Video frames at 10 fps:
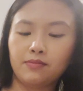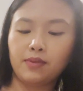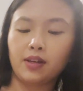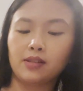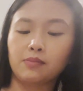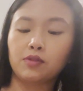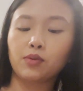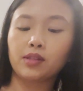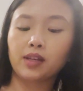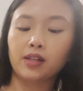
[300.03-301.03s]
because I'm so
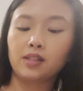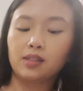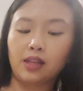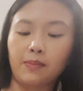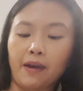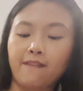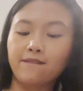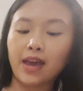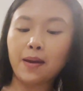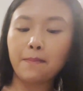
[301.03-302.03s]
excited to see my
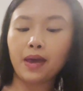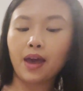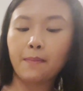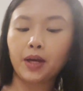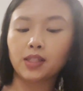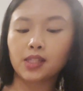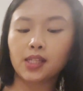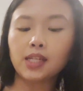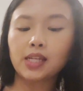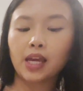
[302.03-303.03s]
fam bam on
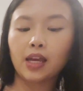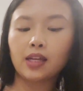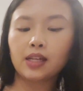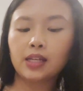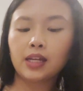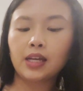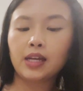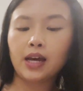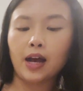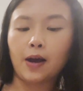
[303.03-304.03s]
Sunday.
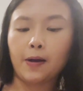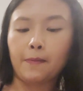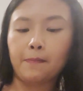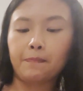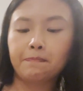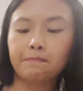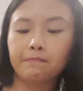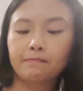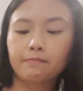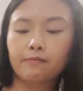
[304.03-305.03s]

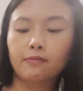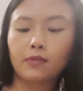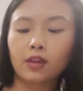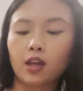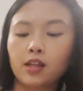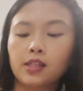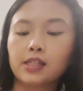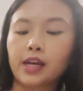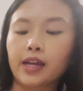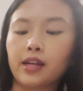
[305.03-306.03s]

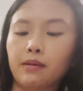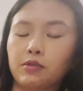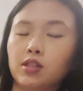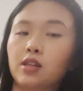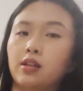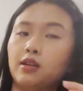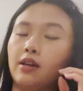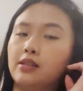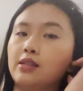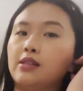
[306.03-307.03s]
Tonight, I'm just gonna,
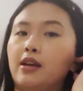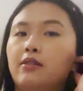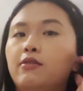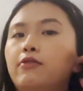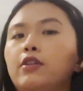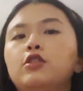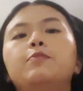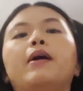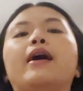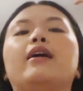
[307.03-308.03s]
as I said, finish
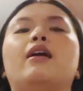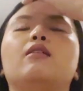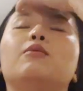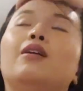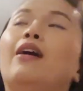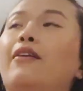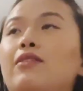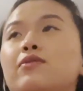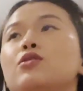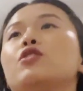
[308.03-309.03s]
packing. Well, I haven't
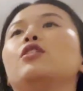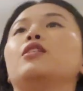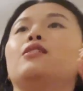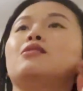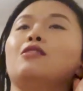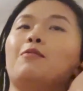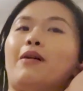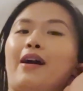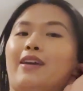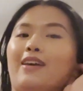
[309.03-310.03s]
even started yet. Start
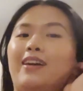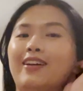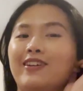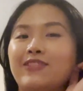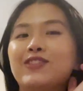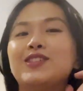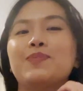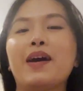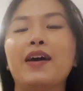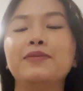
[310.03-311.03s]
packing for
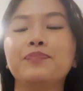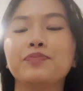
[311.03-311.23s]
Japan.